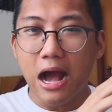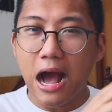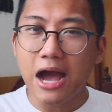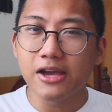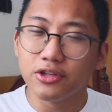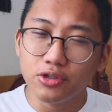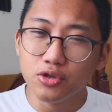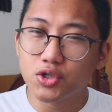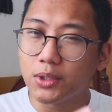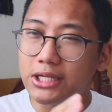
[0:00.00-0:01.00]
I
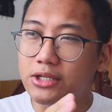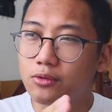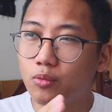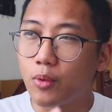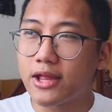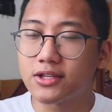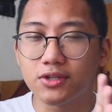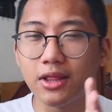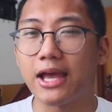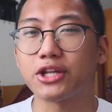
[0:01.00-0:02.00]
usually went
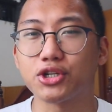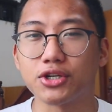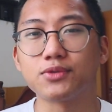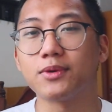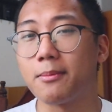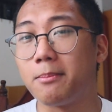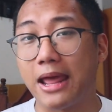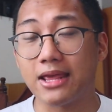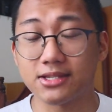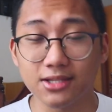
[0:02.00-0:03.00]
to lectures with a
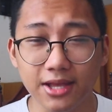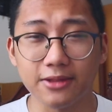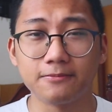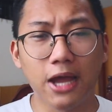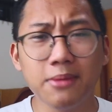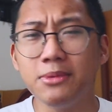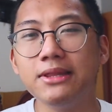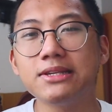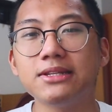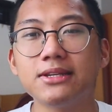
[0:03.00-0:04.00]
blank slate. I mean
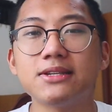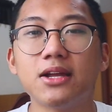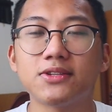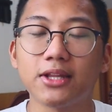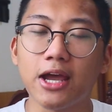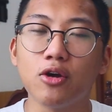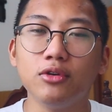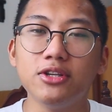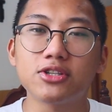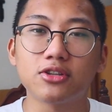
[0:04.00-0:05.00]
this in the sense that I
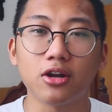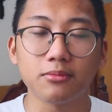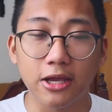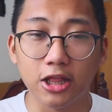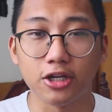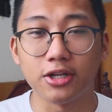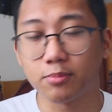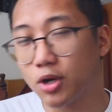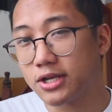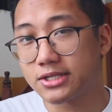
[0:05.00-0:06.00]
only start my learning
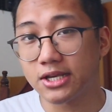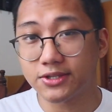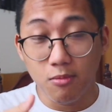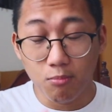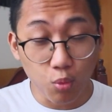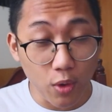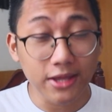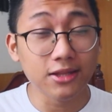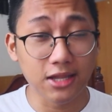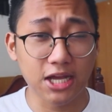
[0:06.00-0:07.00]
process
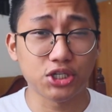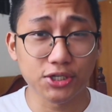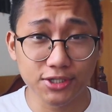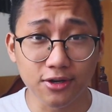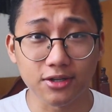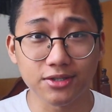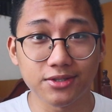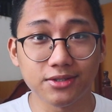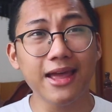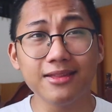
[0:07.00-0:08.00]
when the lecture
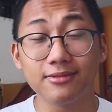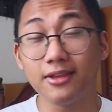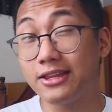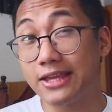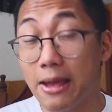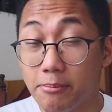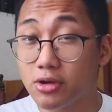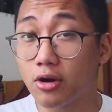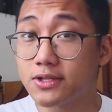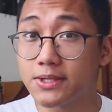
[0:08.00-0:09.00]
starts. And it can be
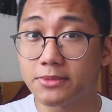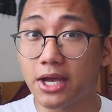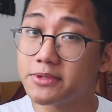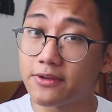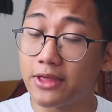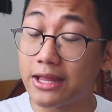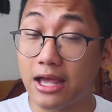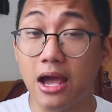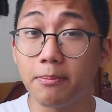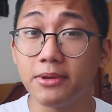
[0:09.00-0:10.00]
hard sometimes if that
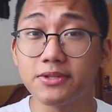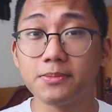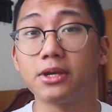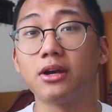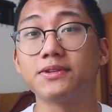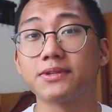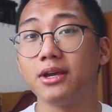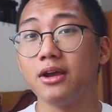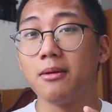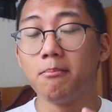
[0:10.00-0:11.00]
happens because
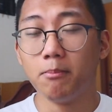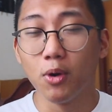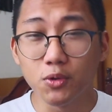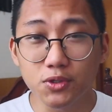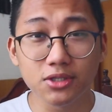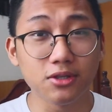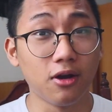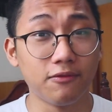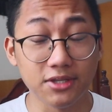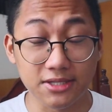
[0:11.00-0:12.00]
most
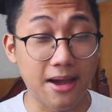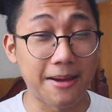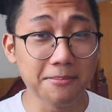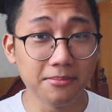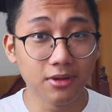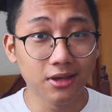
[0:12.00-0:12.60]
of the time,